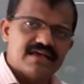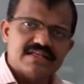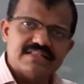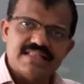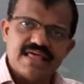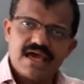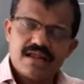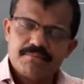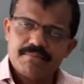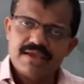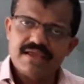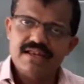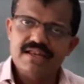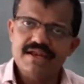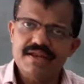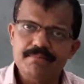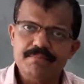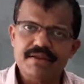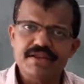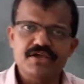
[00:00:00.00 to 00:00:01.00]
They are mainly
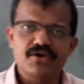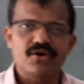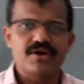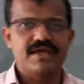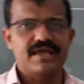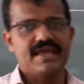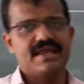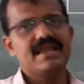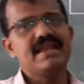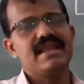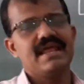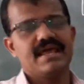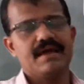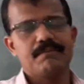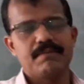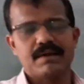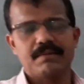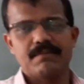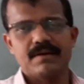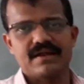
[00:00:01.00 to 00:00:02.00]
depending on any
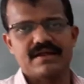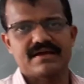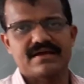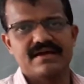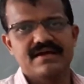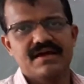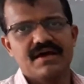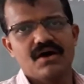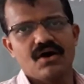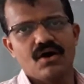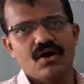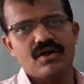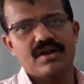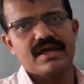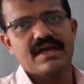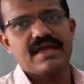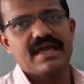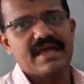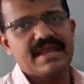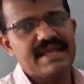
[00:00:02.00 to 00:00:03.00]
labor work or
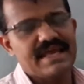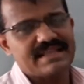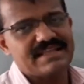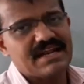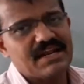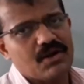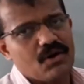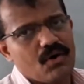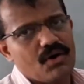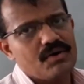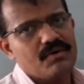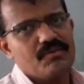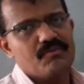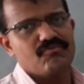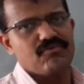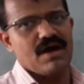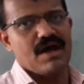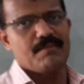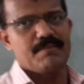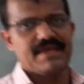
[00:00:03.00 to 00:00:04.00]
any other
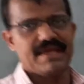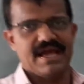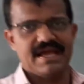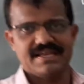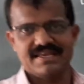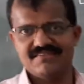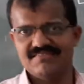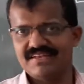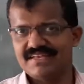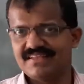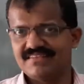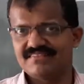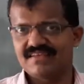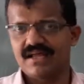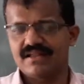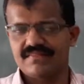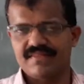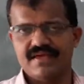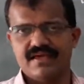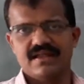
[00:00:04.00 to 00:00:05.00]
non-farming activities are
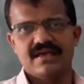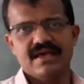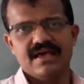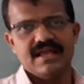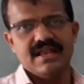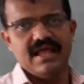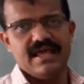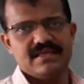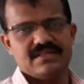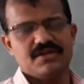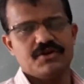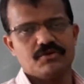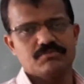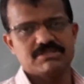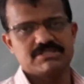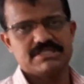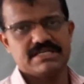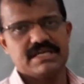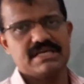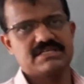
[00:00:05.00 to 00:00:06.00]
there, like the
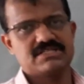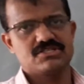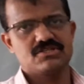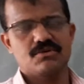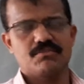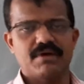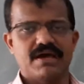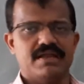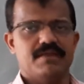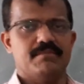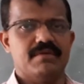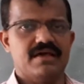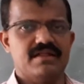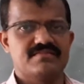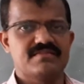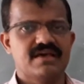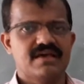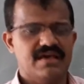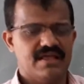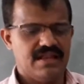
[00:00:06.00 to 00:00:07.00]
domestication of animals,
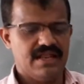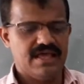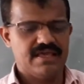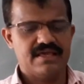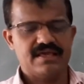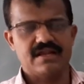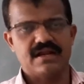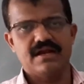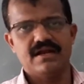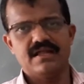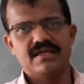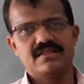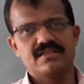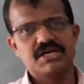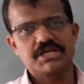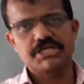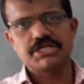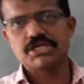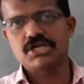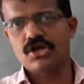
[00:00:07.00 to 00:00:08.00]
like running the
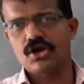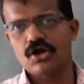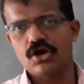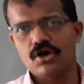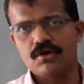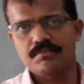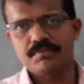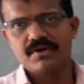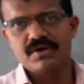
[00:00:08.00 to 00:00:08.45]
shop.